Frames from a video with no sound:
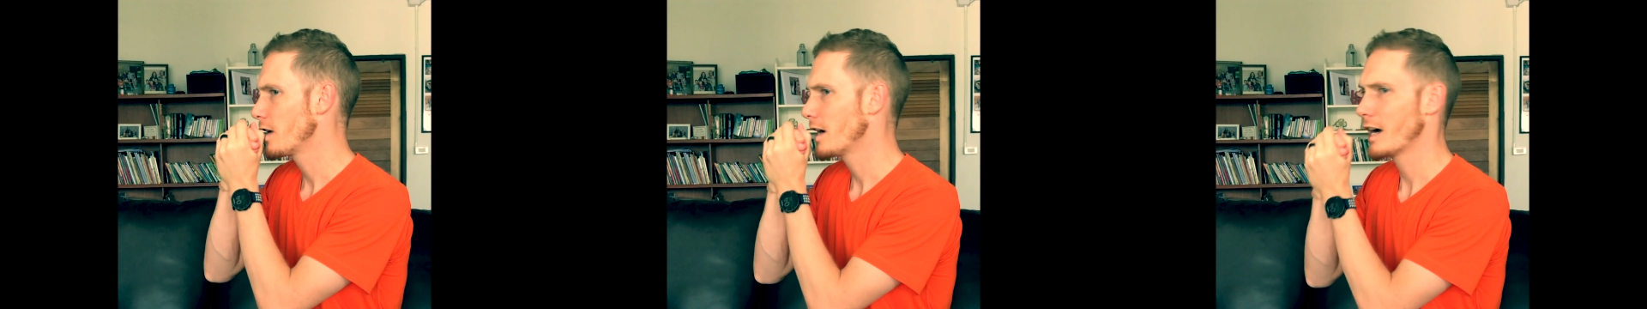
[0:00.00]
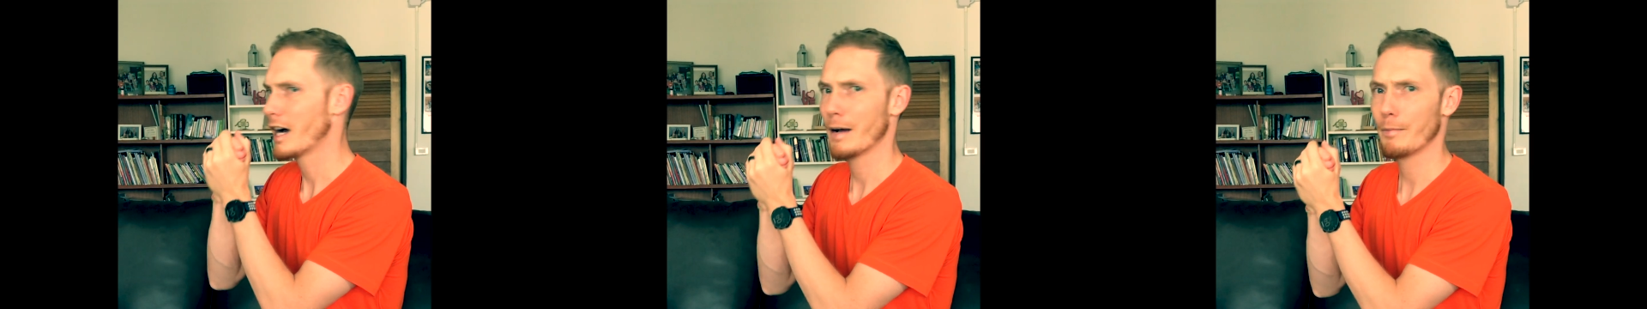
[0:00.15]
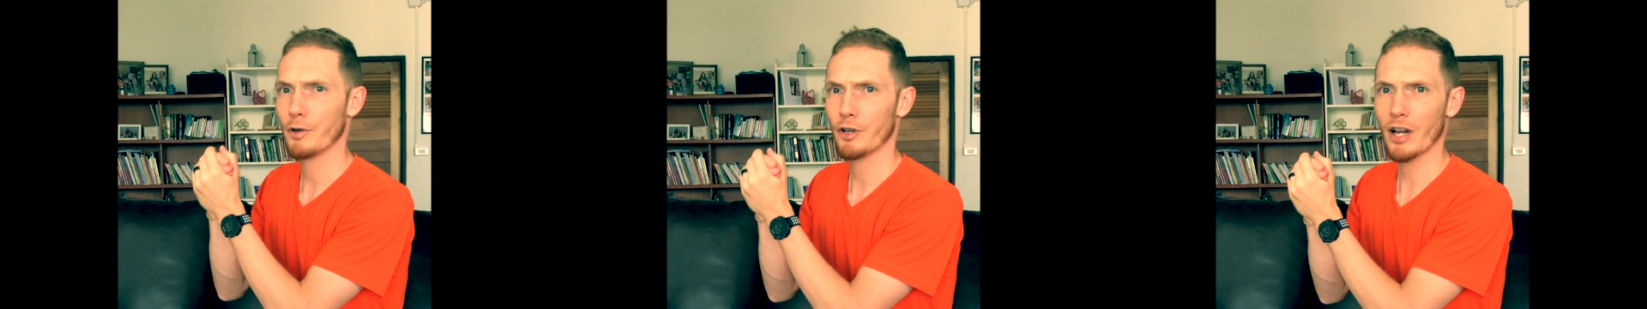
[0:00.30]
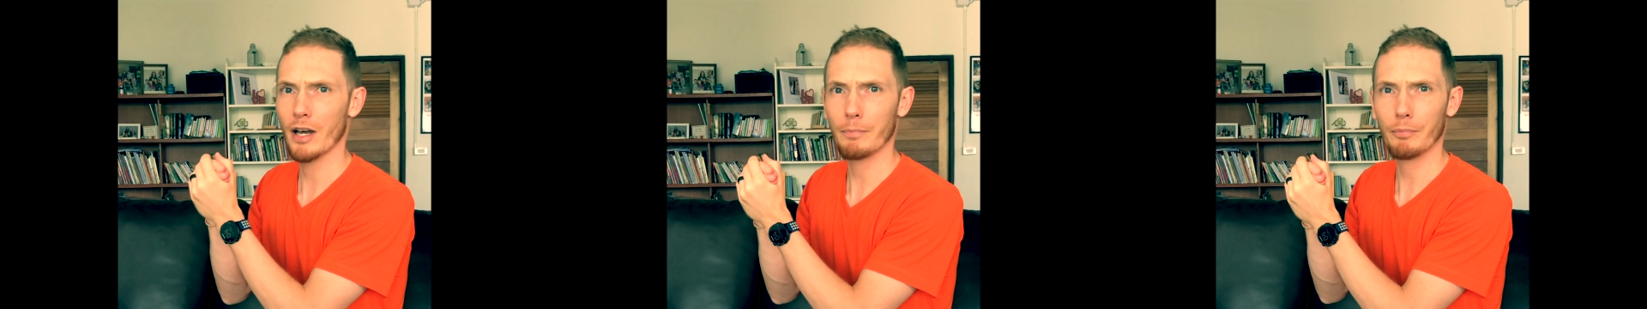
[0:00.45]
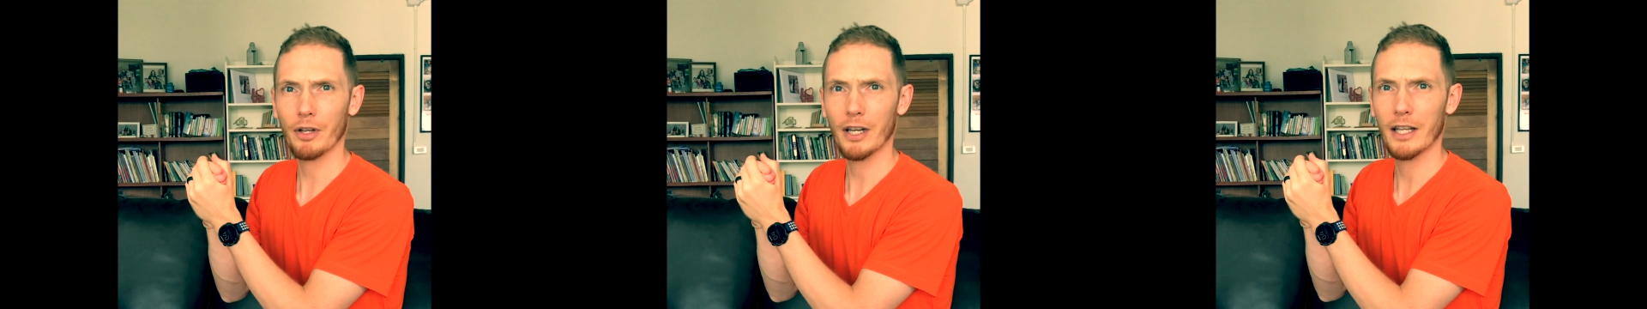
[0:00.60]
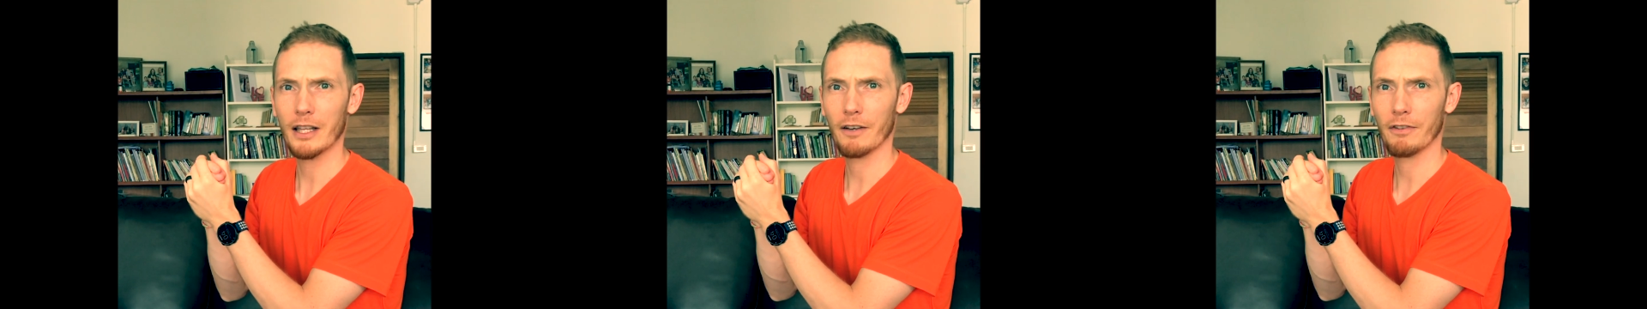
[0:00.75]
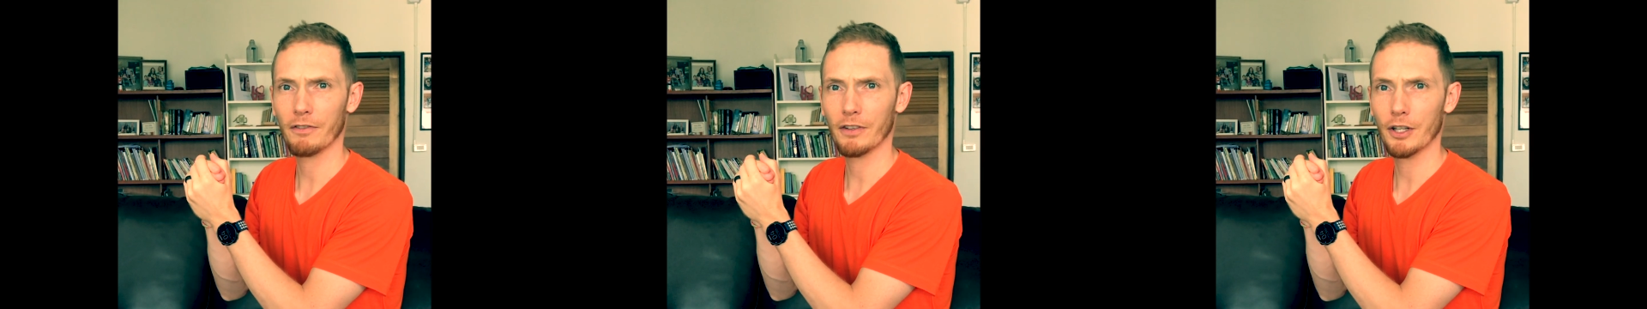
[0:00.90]
You're not playing
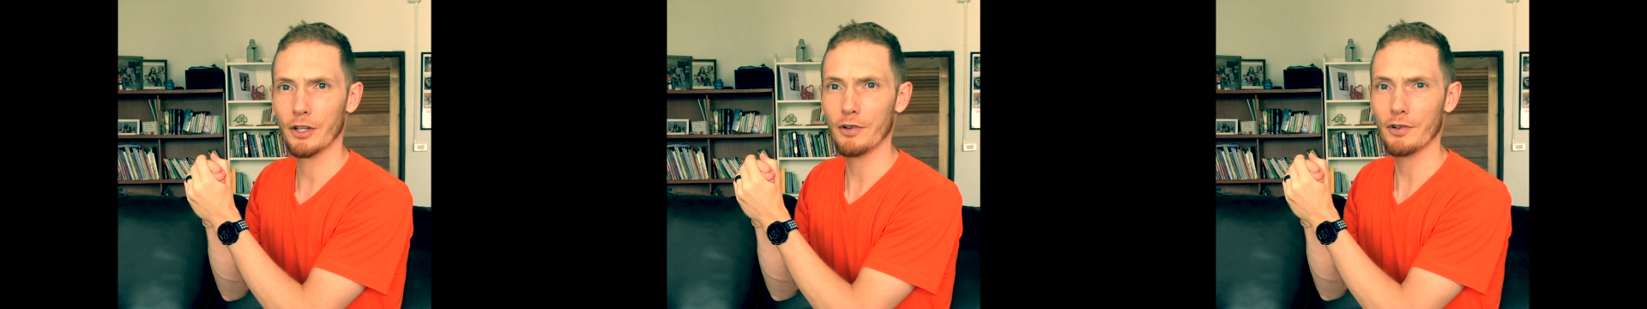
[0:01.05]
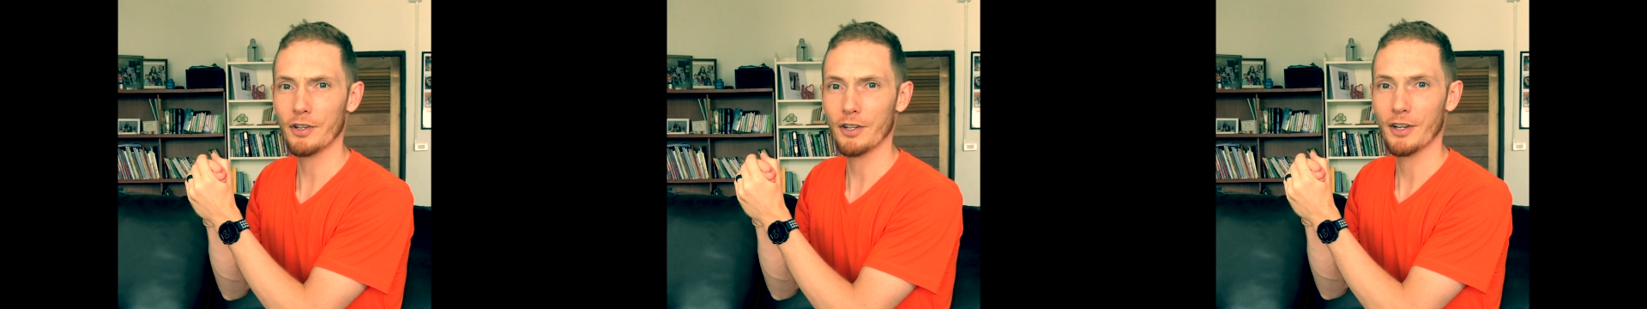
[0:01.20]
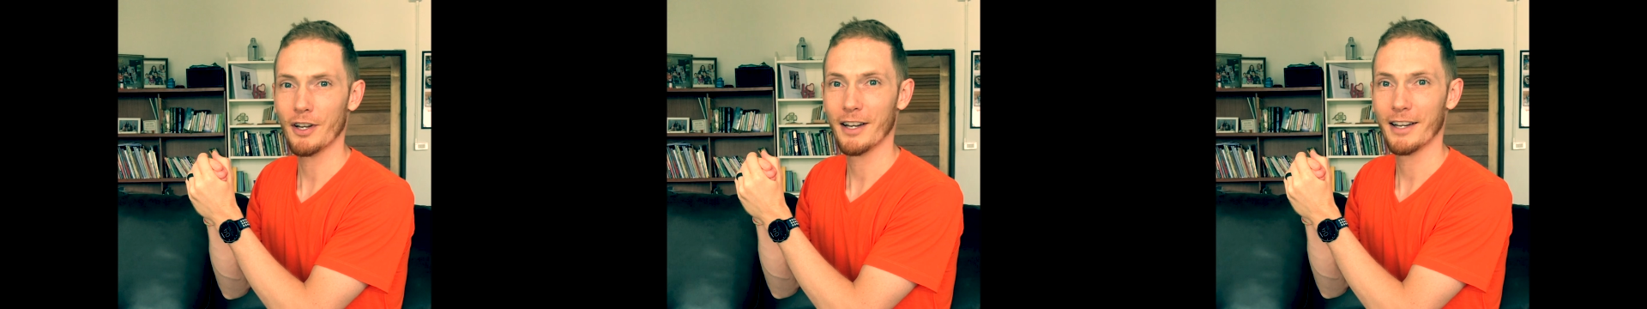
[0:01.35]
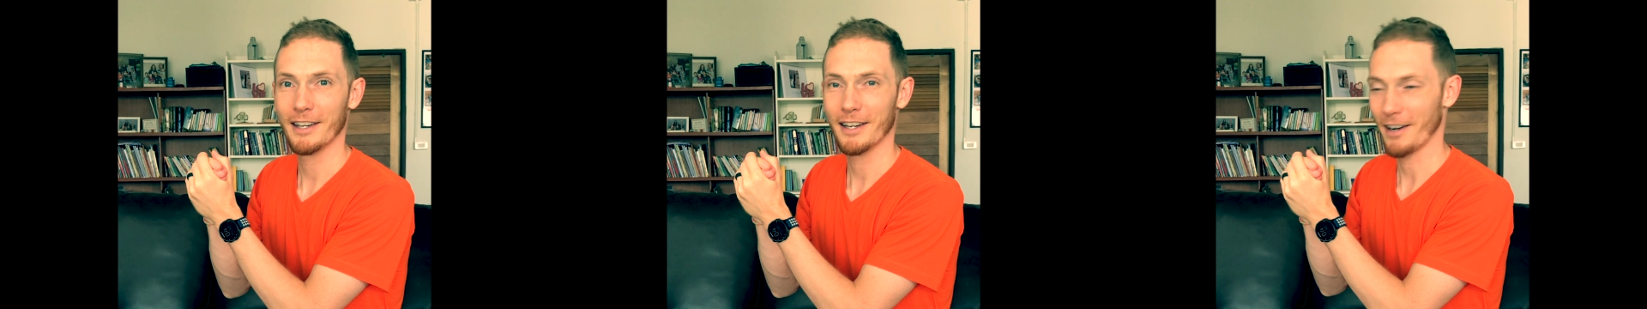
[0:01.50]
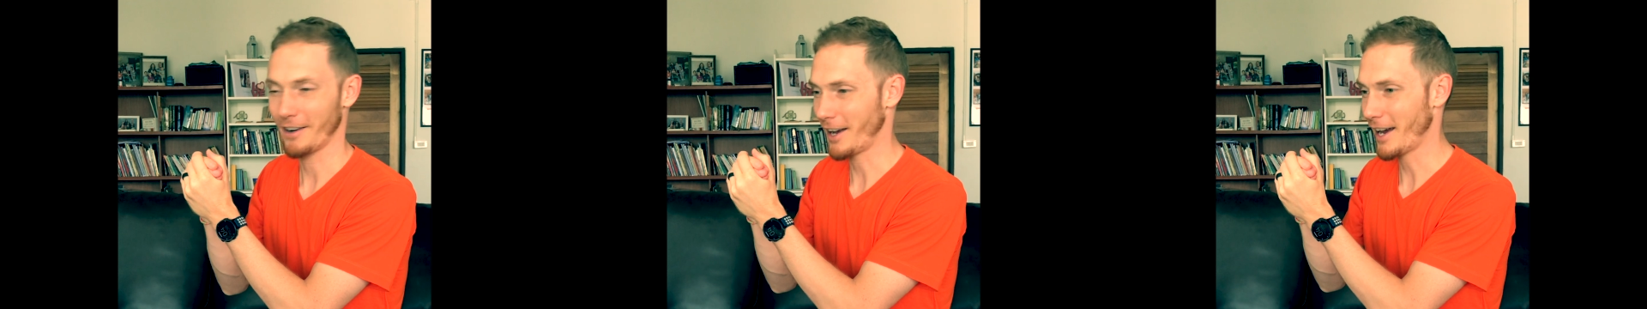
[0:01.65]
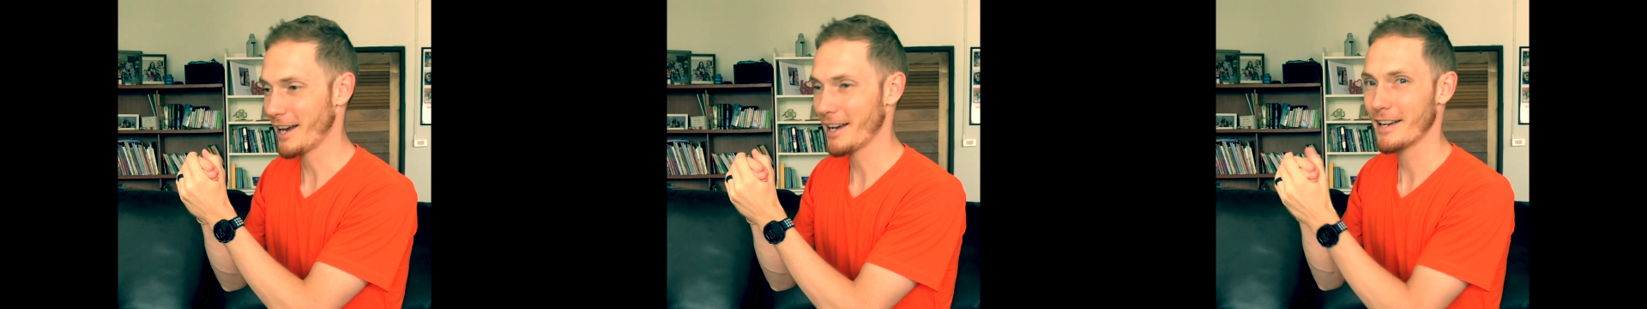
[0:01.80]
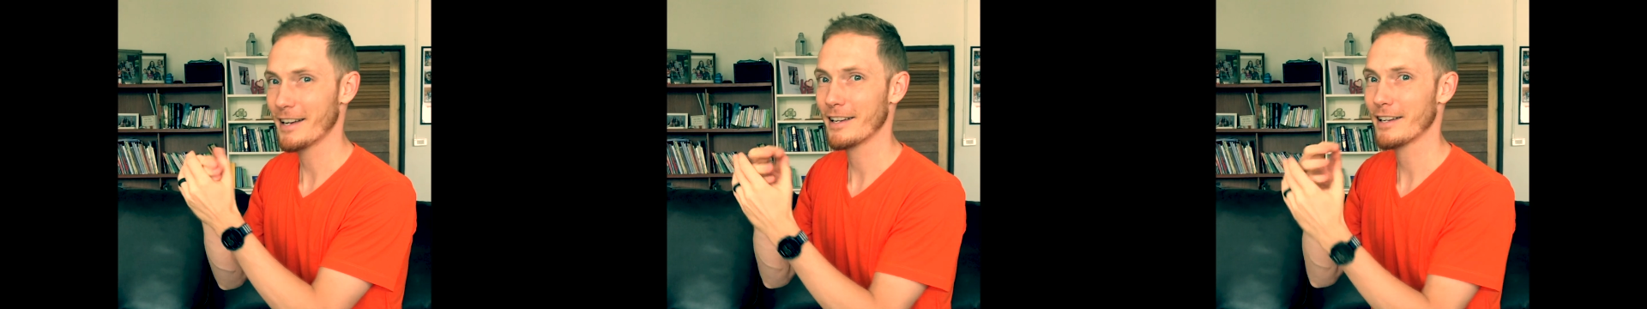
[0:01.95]
the flute,
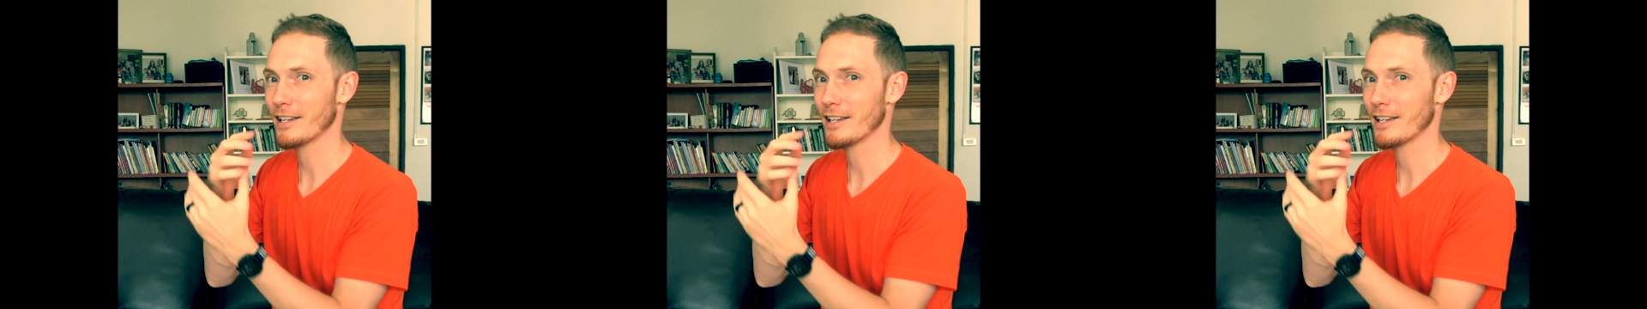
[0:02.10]
okay?